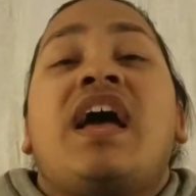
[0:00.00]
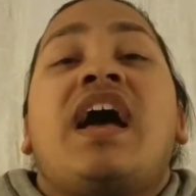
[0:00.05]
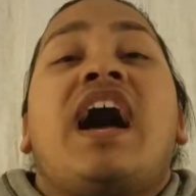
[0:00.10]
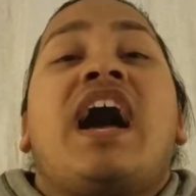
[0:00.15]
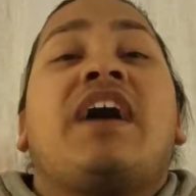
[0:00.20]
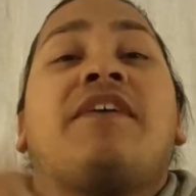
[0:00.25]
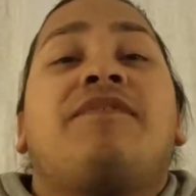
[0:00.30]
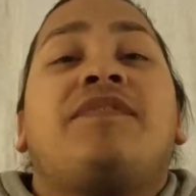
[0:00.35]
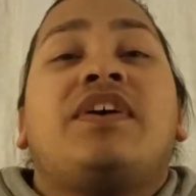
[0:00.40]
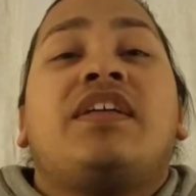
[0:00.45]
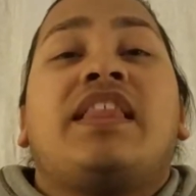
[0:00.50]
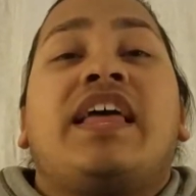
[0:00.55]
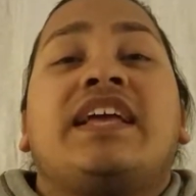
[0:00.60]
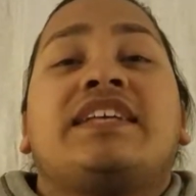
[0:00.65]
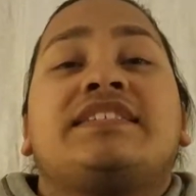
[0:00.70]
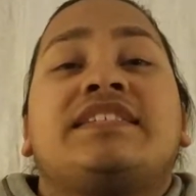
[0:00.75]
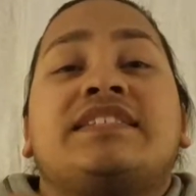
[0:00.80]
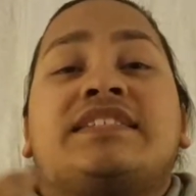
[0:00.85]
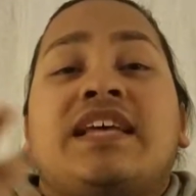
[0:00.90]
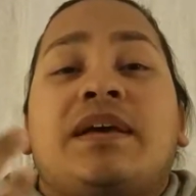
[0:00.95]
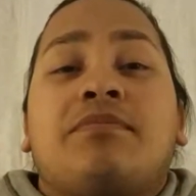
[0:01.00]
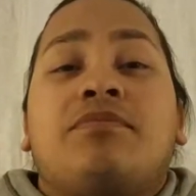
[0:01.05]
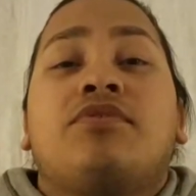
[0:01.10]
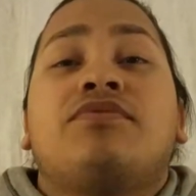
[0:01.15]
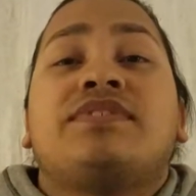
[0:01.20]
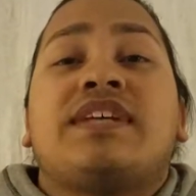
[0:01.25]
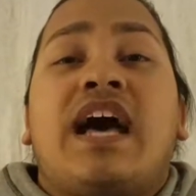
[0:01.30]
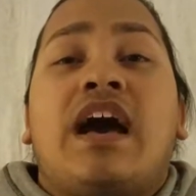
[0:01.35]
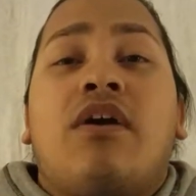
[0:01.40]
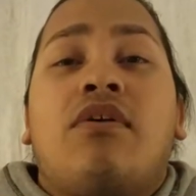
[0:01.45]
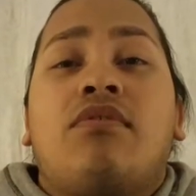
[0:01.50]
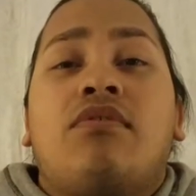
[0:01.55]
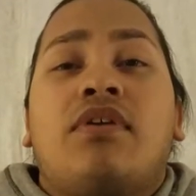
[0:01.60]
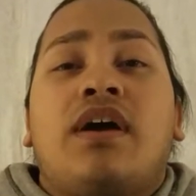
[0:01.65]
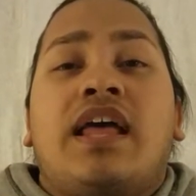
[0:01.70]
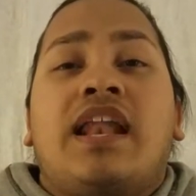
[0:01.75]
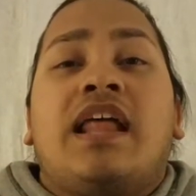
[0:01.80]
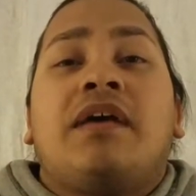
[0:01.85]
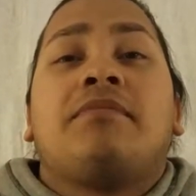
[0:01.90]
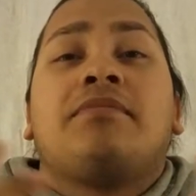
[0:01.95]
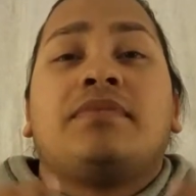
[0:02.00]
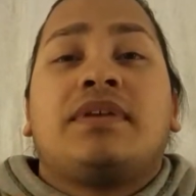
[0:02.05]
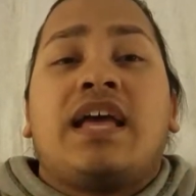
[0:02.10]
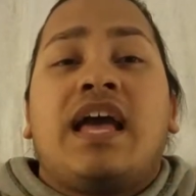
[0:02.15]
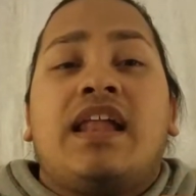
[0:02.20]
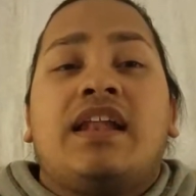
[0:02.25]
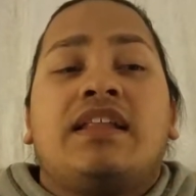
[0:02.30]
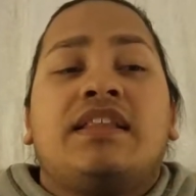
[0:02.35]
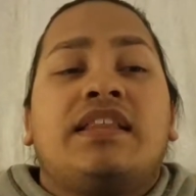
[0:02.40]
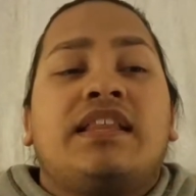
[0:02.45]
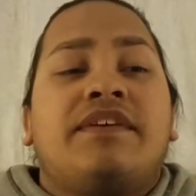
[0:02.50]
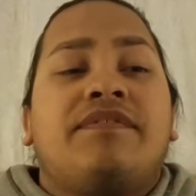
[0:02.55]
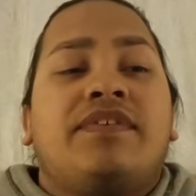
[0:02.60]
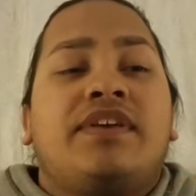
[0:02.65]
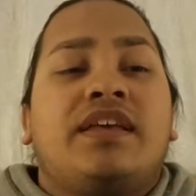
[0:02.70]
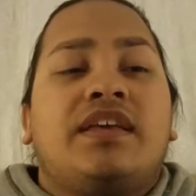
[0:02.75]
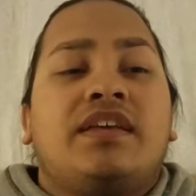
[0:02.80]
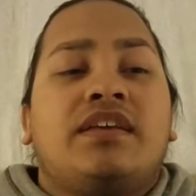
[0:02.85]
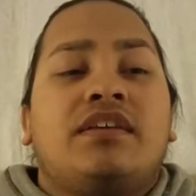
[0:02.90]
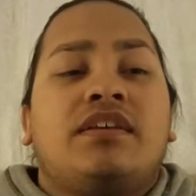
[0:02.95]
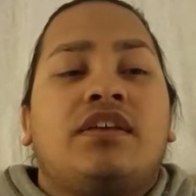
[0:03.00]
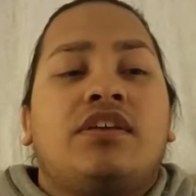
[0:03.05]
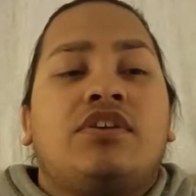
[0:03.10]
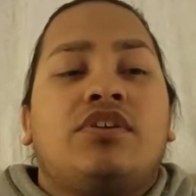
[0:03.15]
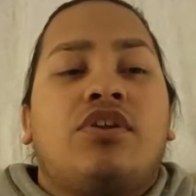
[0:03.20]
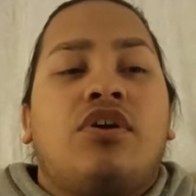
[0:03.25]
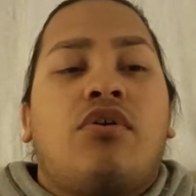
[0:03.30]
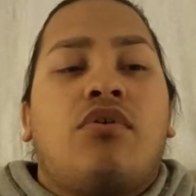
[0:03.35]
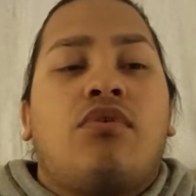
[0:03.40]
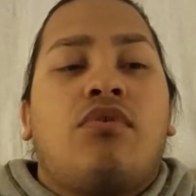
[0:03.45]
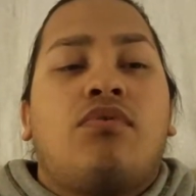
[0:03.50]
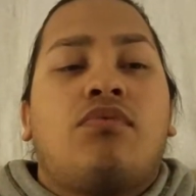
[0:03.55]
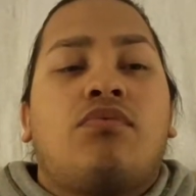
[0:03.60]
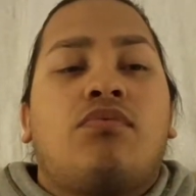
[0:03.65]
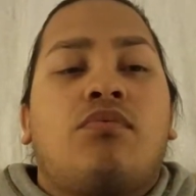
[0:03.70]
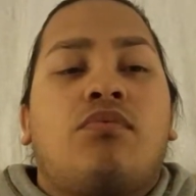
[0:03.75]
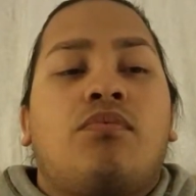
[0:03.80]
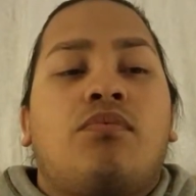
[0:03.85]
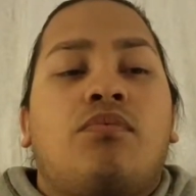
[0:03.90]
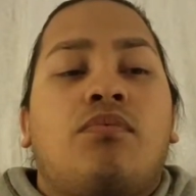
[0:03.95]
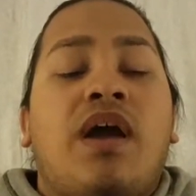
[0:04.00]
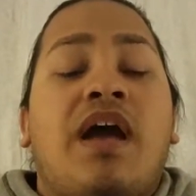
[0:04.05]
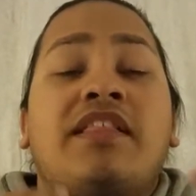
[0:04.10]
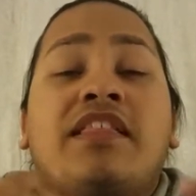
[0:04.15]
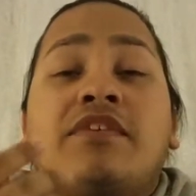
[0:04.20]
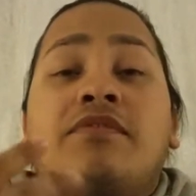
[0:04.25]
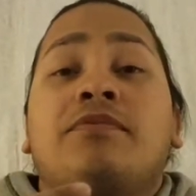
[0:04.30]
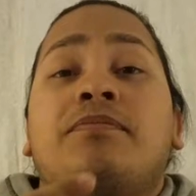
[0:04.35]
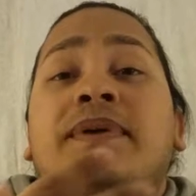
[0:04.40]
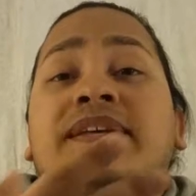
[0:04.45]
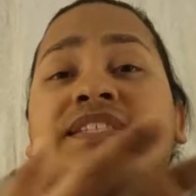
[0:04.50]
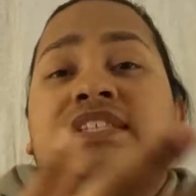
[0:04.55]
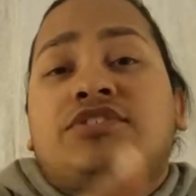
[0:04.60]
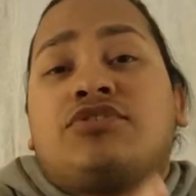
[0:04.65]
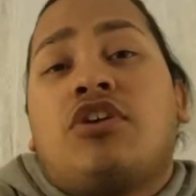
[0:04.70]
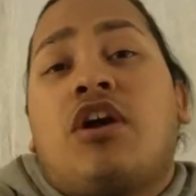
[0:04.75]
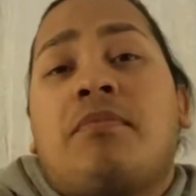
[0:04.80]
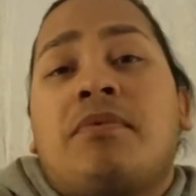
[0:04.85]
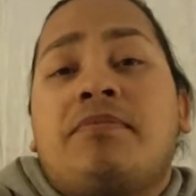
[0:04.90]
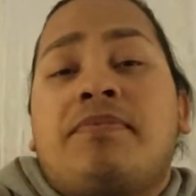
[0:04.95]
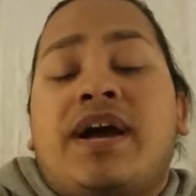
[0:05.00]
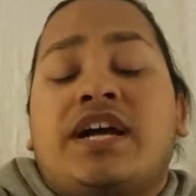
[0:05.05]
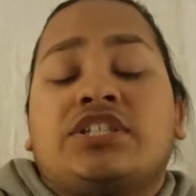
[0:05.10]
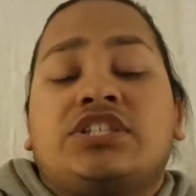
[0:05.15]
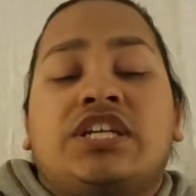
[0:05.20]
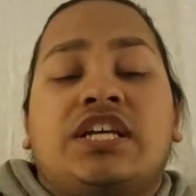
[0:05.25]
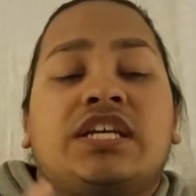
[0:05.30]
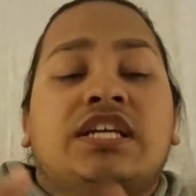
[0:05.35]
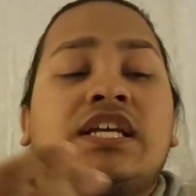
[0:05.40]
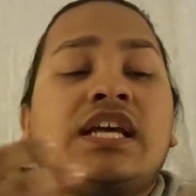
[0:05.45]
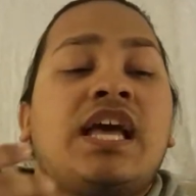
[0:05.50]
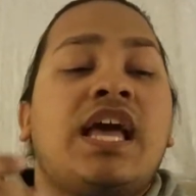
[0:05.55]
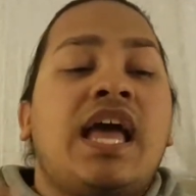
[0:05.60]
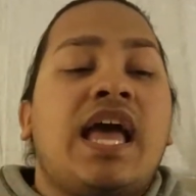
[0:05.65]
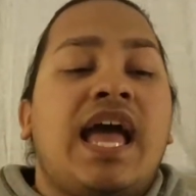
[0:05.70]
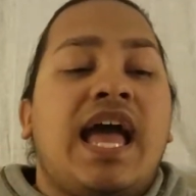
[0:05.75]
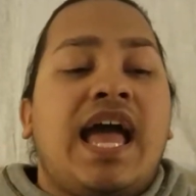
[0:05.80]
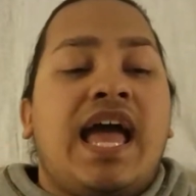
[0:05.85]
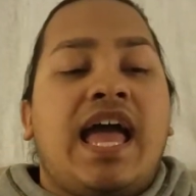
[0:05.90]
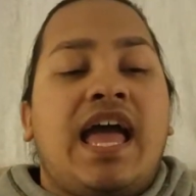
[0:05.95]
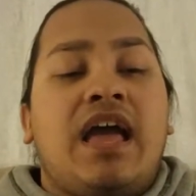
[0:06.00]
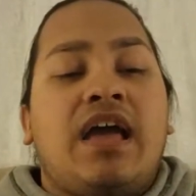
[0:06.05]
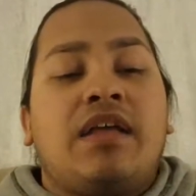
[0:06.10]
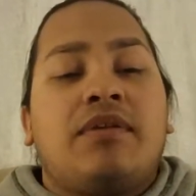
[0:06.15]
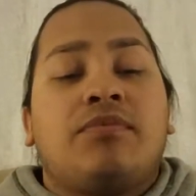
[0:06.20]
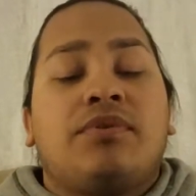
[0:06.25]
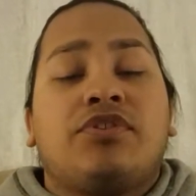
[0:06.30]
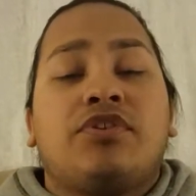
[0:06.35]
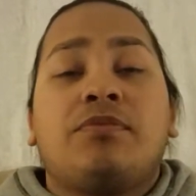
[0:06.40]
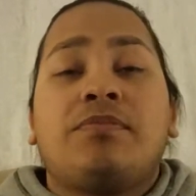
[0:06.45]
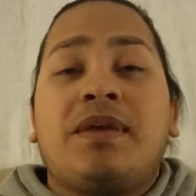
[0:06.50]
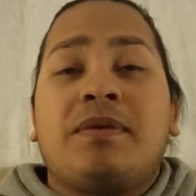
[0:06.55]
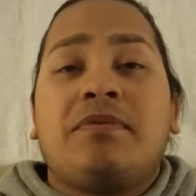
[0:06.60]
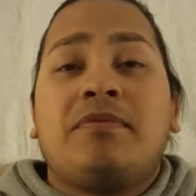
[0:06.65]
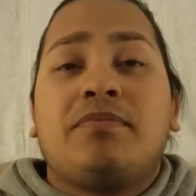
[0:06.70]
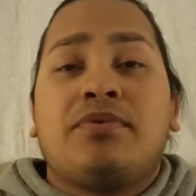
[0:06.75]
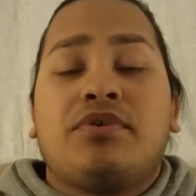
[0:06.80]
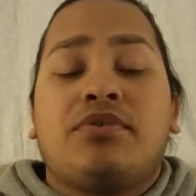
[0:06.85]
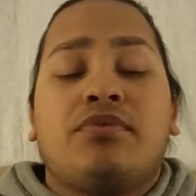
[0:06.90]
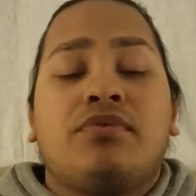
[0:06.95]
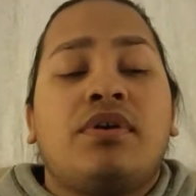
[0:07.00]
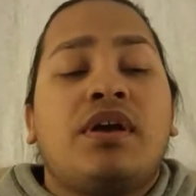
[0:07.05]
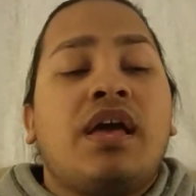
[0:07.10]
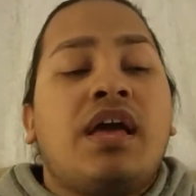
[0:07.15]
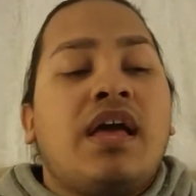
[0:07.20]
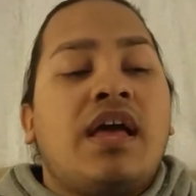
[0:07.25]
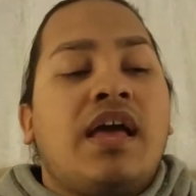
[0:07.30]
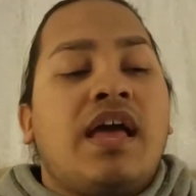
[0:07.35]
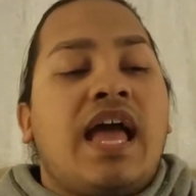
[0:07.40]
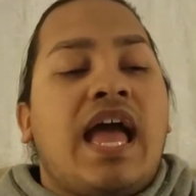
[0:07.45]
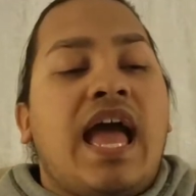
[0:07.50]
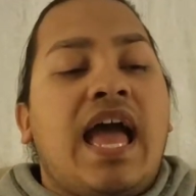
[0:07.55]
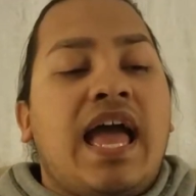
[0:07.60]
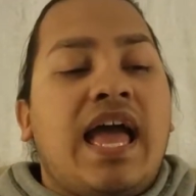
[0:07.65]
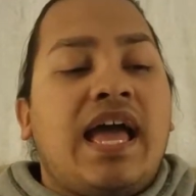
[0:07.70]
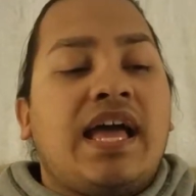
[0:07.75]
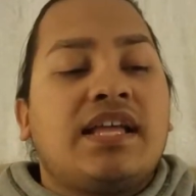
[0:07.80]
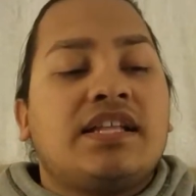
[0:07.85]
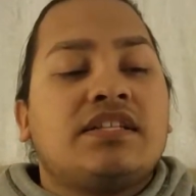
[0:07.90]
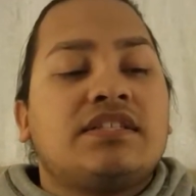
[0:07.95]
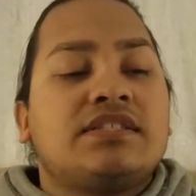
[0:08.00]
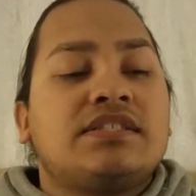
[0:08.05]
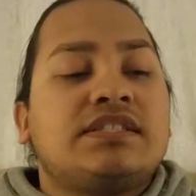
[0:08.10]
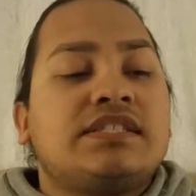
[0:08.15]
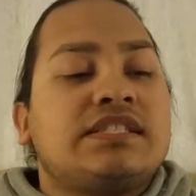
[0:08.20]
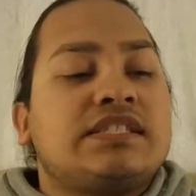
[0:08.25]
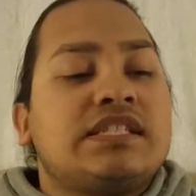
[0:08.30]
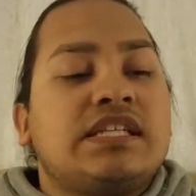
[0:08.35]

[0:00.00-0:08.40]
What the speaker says: I feel like since I moved out, and I'm kind of living, you know, I live with my sister, Army Brat Chick, and with her baby boo, and